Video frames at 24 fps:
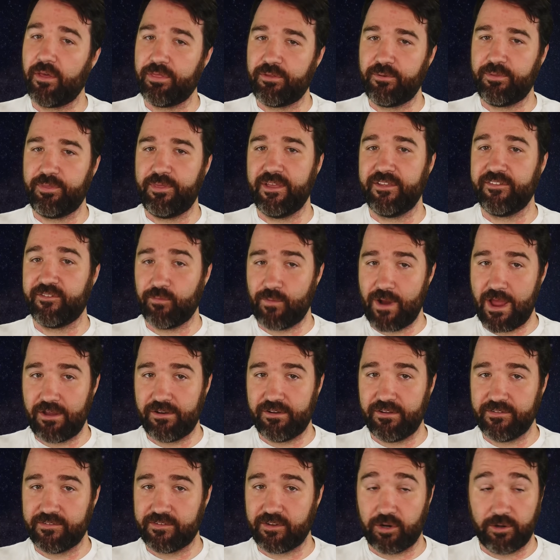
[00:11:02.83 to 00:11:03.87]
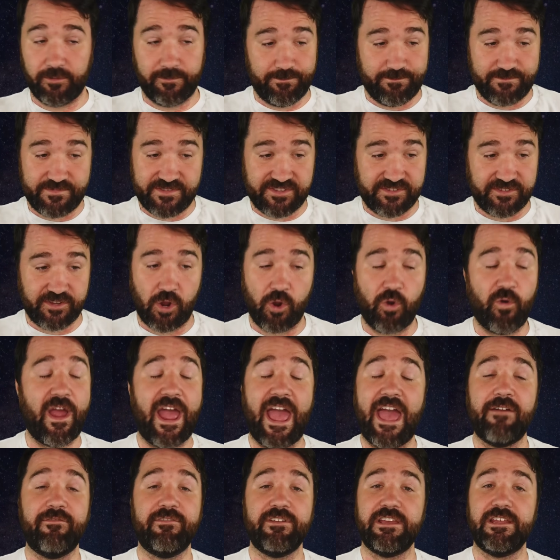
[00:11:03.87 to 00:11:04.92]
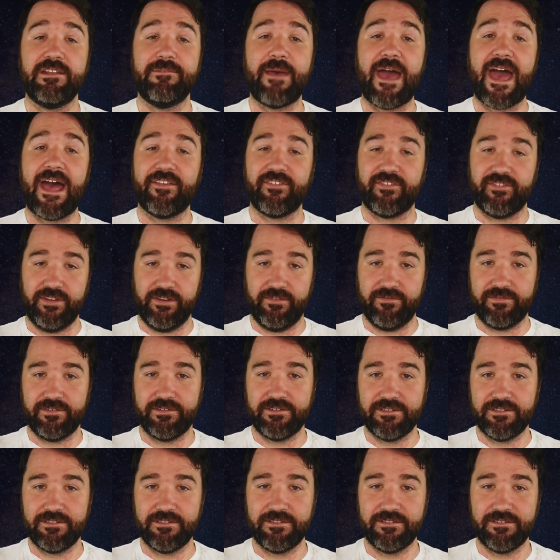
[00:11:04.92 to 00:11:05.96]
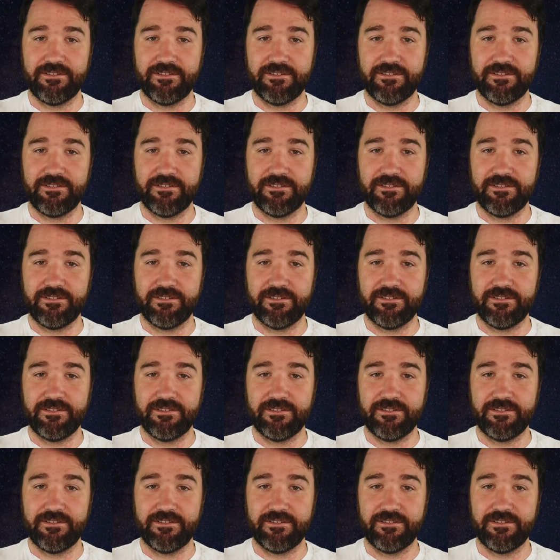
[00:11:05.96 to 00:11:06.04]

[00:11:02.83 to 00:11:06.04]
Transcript: why other things around us are so heavy and massive.